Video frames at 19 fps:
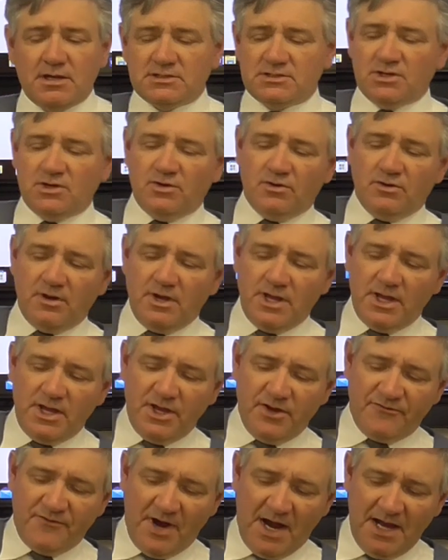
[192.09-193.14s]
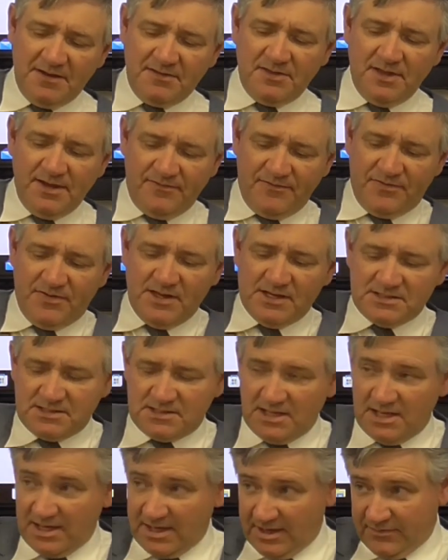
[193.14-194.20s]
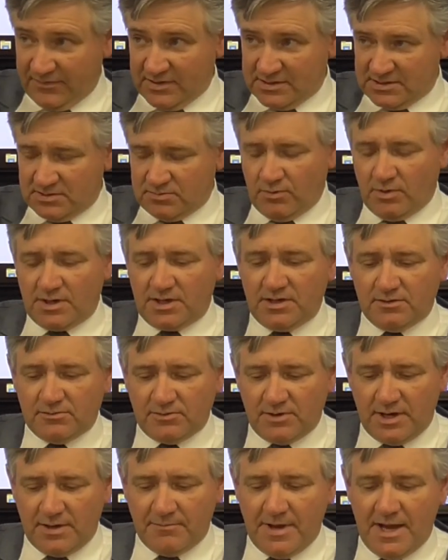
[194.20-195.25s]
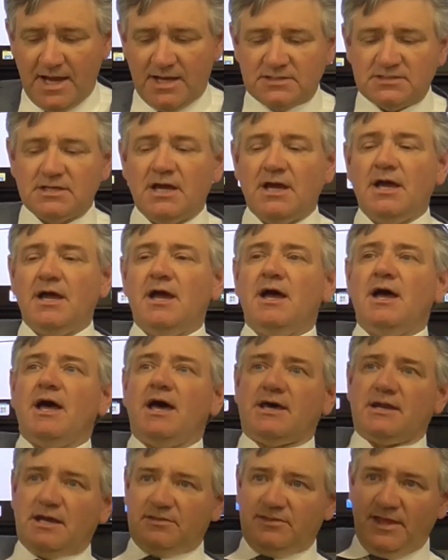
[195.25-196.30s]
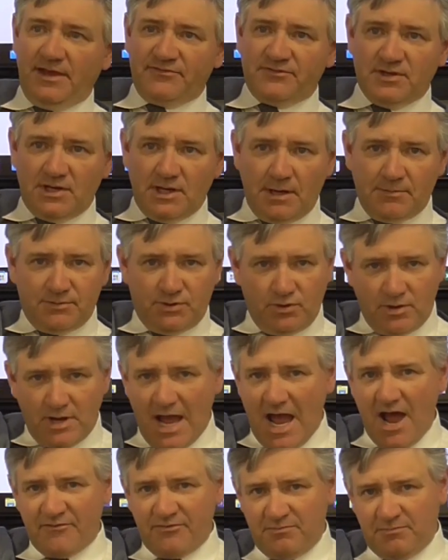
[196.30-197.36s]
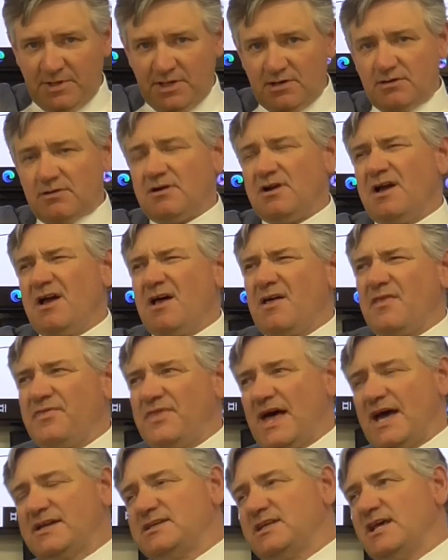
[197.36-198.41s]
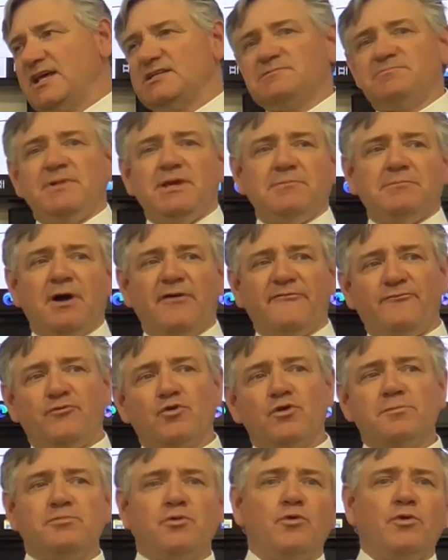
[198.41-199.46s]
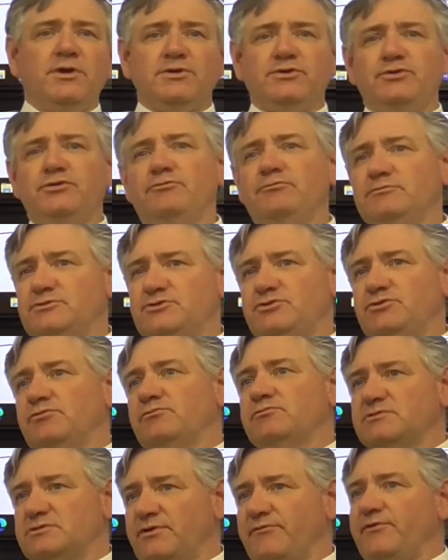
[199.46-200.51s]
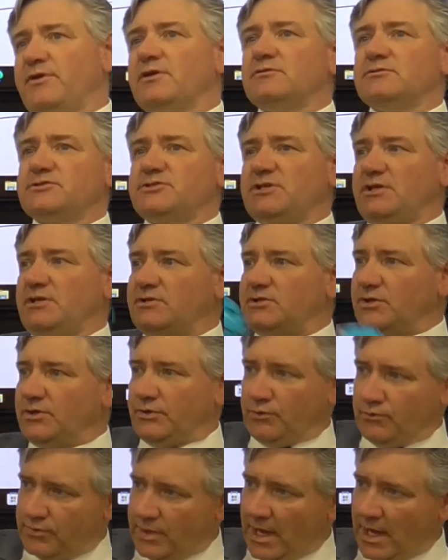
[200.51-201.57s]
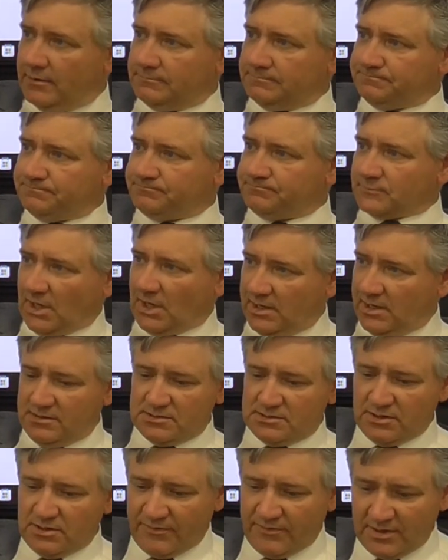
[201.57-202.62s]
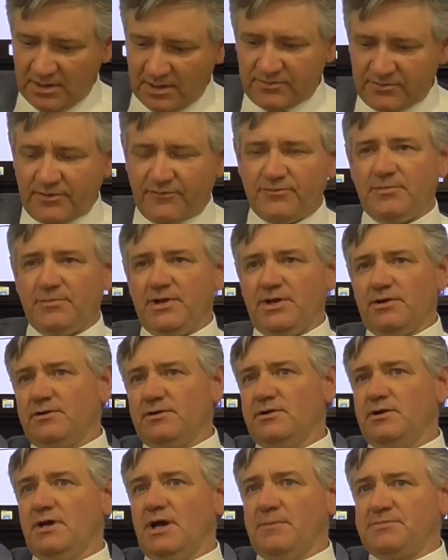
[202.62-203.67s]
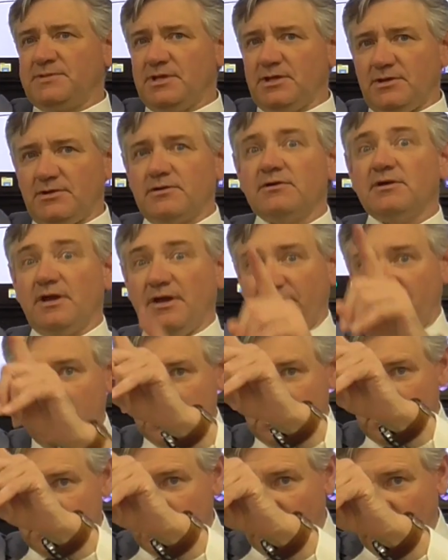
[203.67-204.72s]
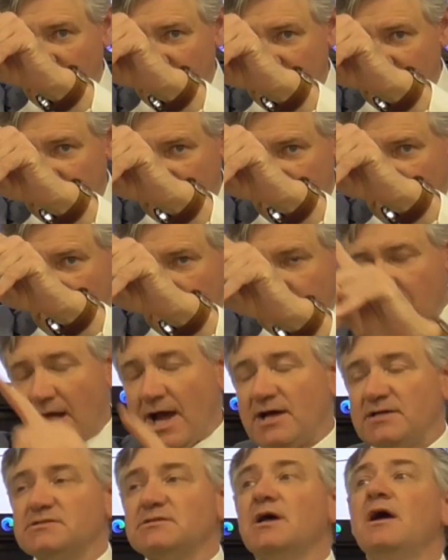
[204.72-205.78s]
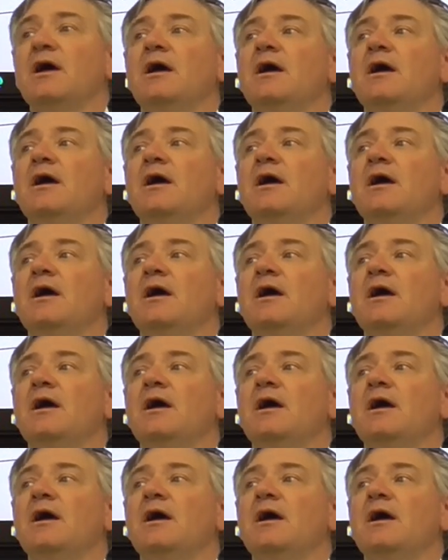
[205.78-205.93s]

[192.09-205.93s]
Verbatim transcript: So if I lift this thing, if this is one kilogram mass, and I lift it up to a half meter, that takes me about 4.2 joules of energy to do that. Okay, so if I lift it from here up to here, if this was a one kilogram mass,